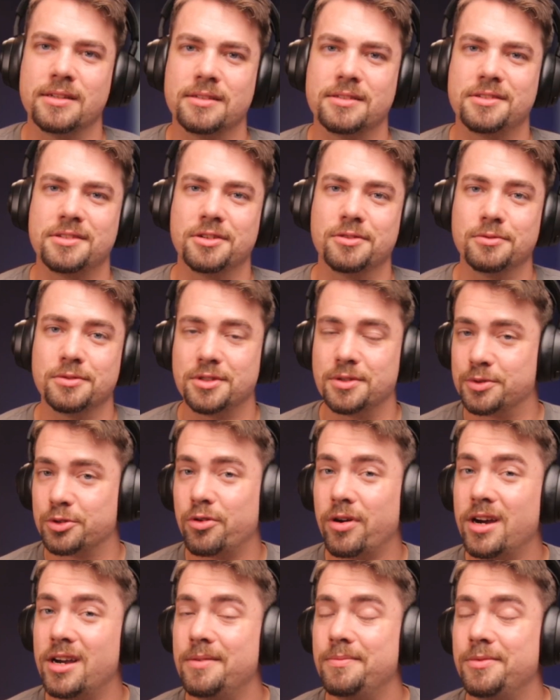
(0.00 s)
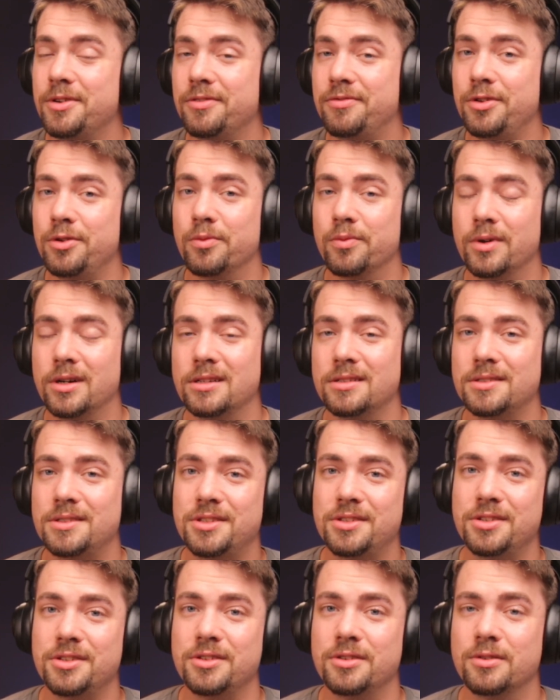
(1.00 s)
So subscribe if you want
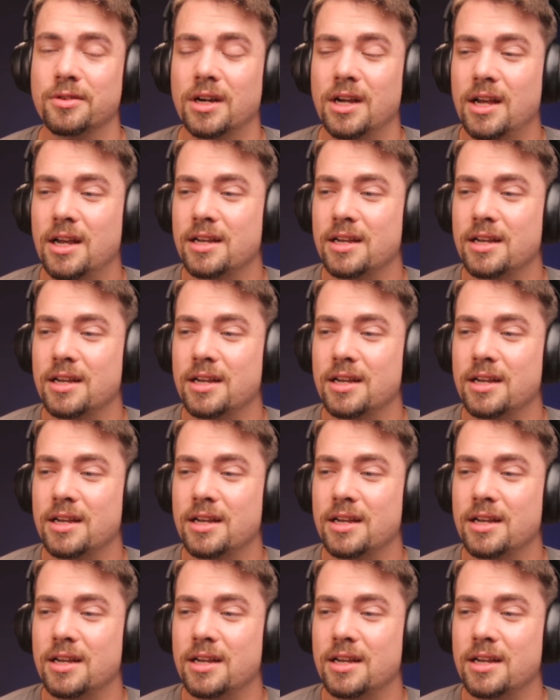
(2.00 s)
to